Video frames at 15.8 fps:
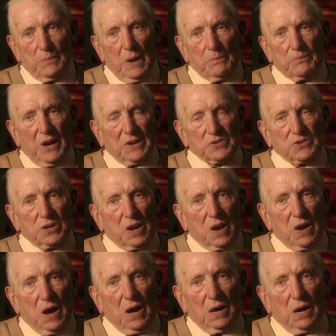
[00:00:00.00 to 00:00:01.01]

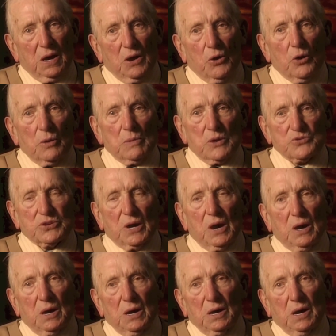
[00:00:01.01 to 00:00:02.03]
practically almost
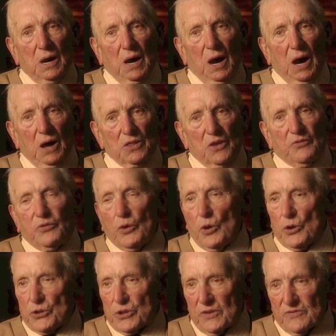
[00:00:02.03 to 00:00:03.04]
on the
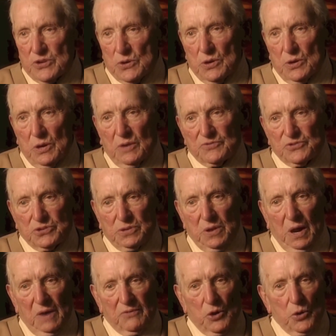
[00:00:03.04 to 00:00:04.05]
4th
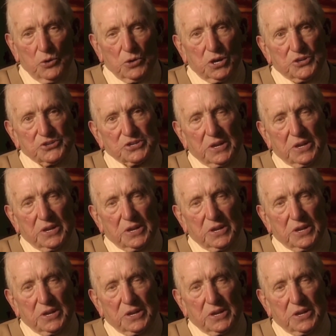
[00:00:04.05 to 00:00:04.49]
of August,